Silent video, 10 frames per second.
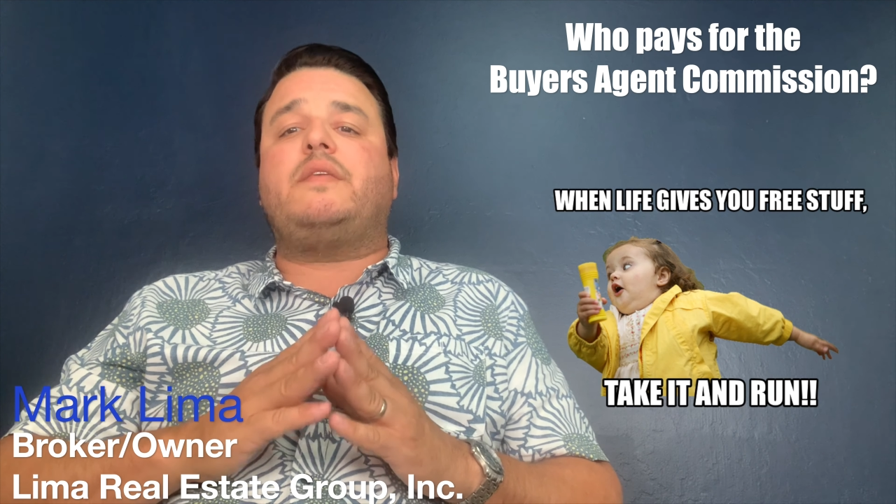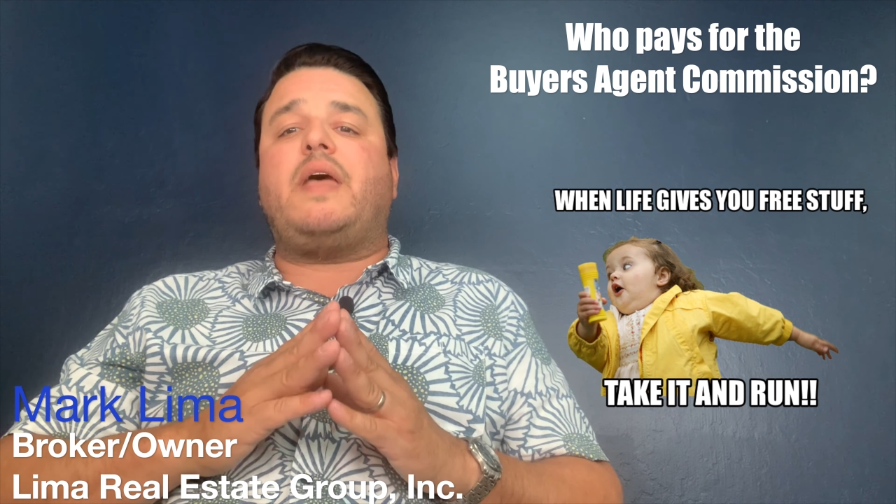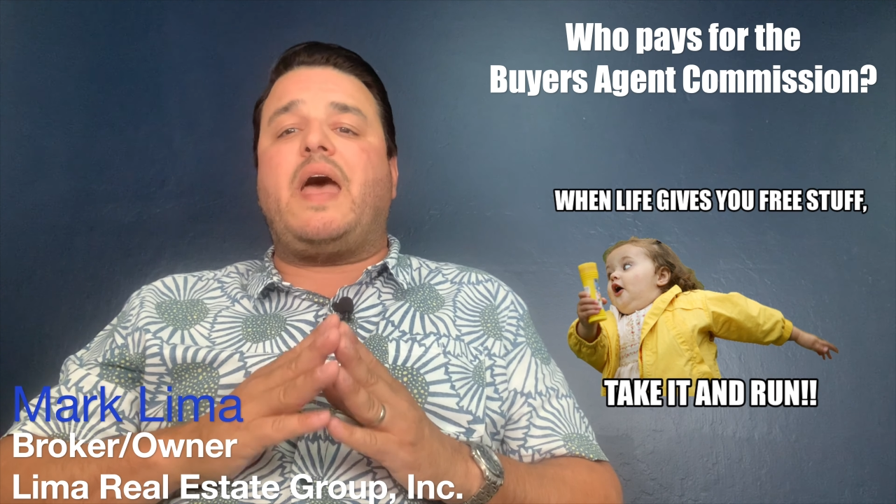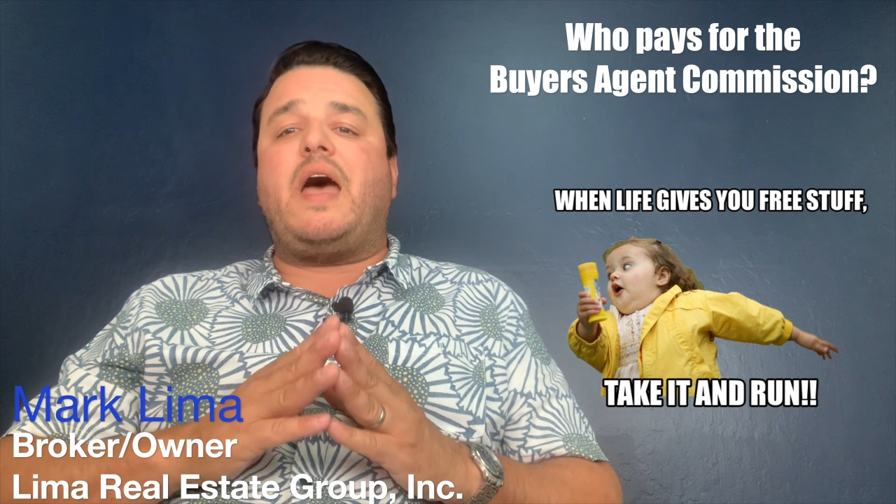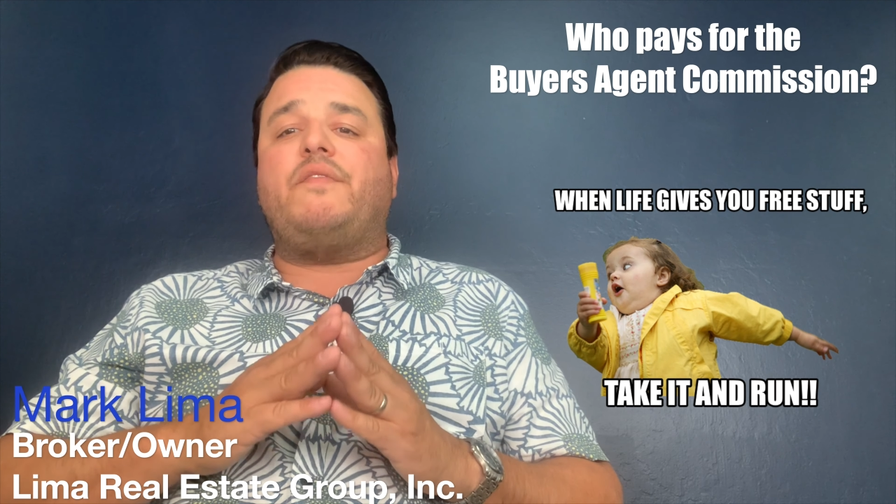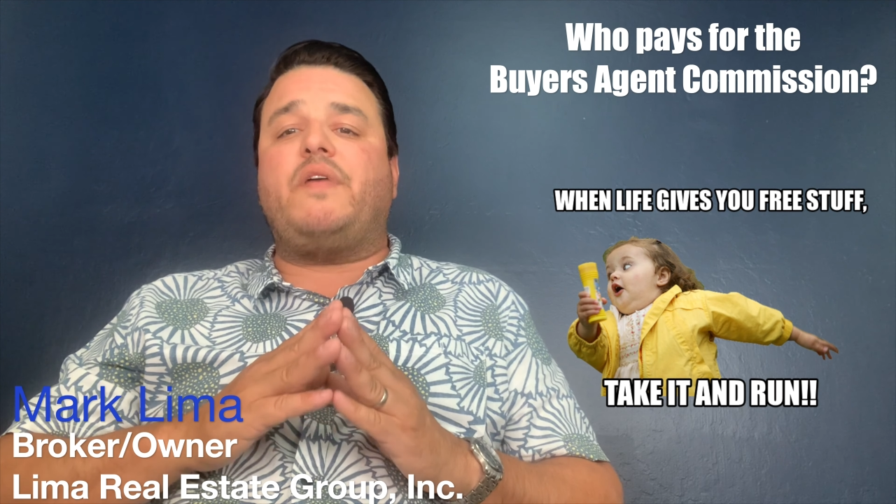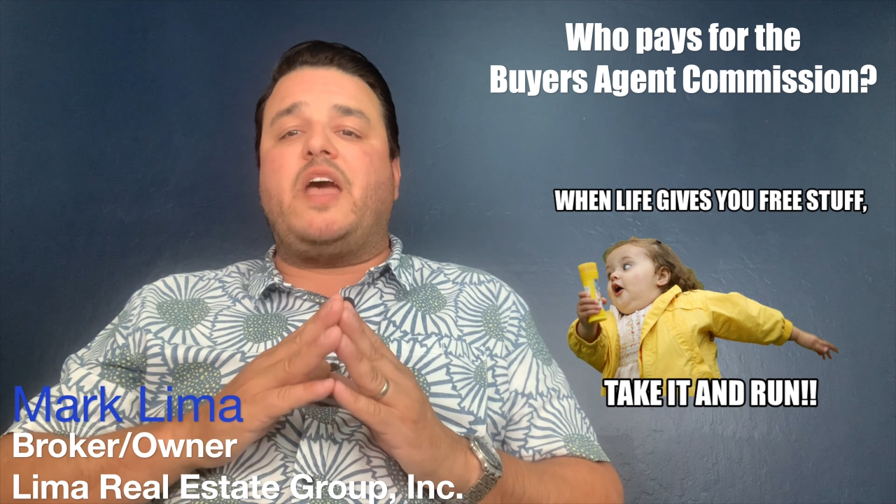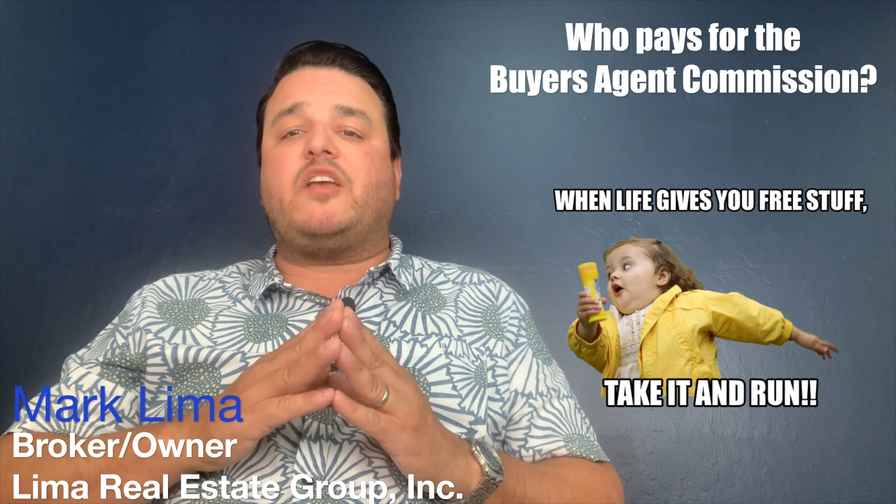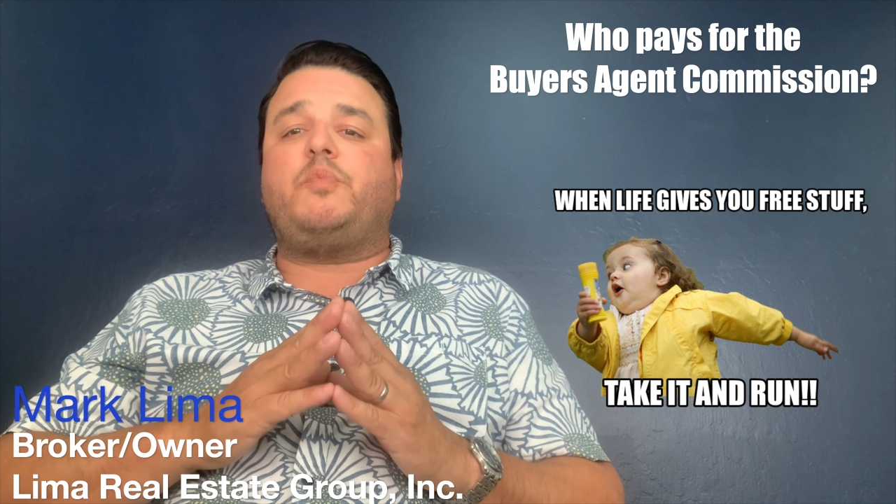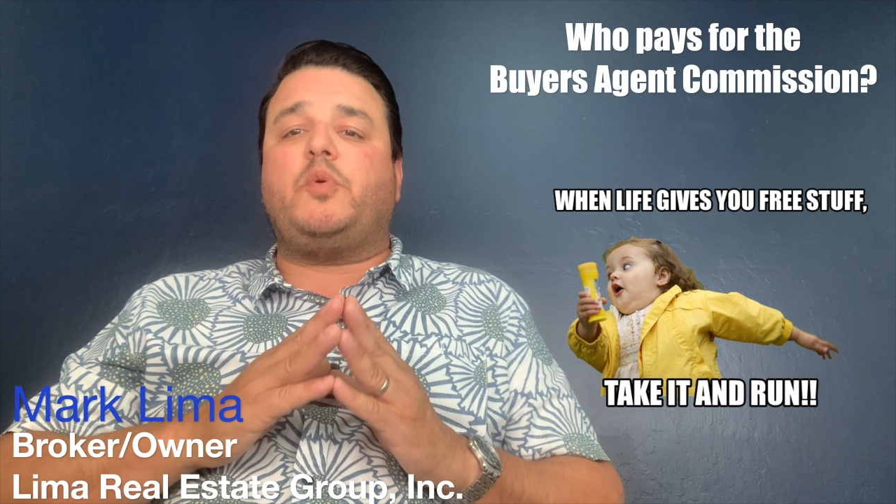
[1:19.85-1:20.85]
to have
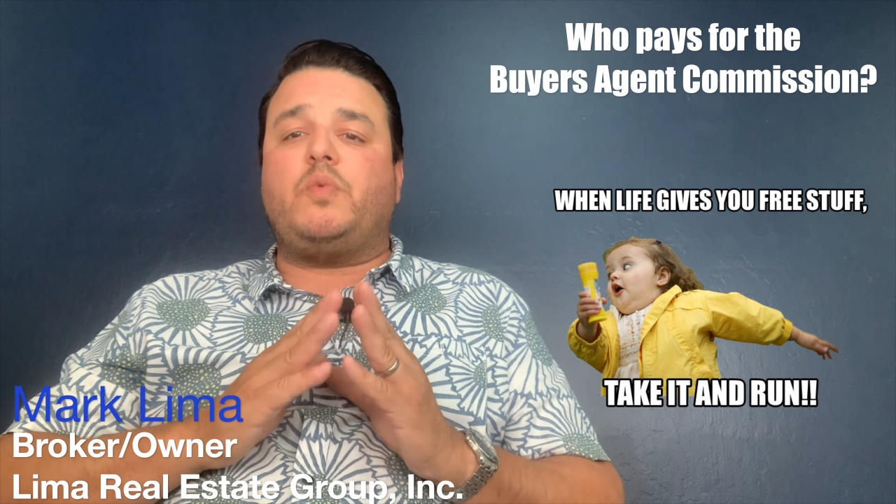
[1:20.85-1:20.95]
expert